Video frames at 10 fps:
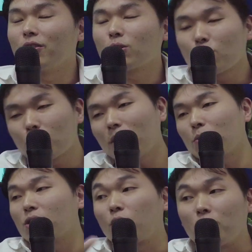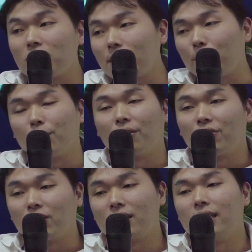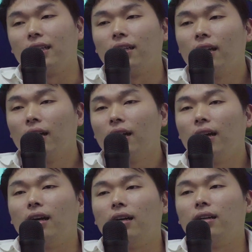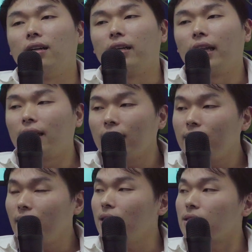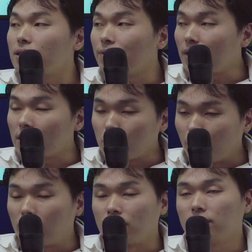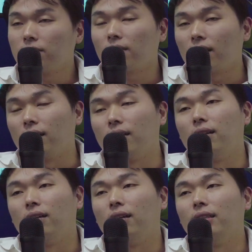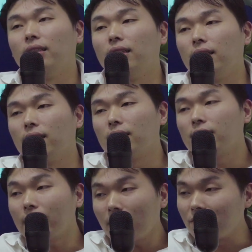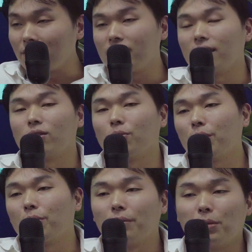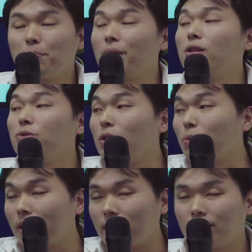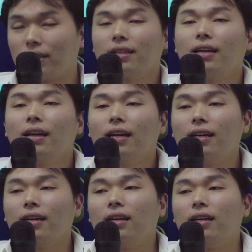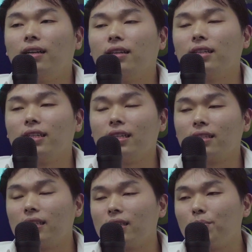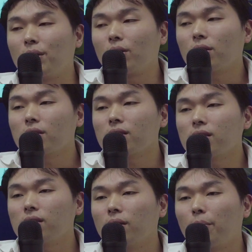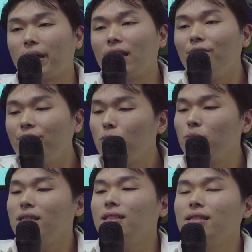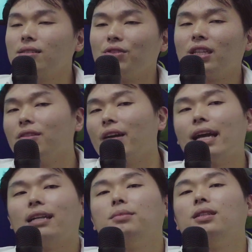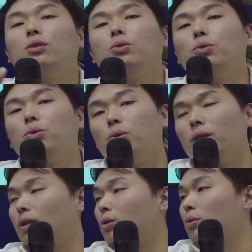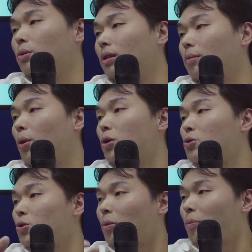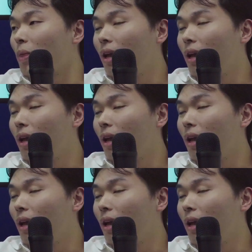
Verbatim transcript: Right. So so there was a concept when we first did it. Uh, and I think that served us well. Uh, the second reason as to why we were able to penetrate quickly, right? Uh, is is because by infusing this retail element into into the pawn shop,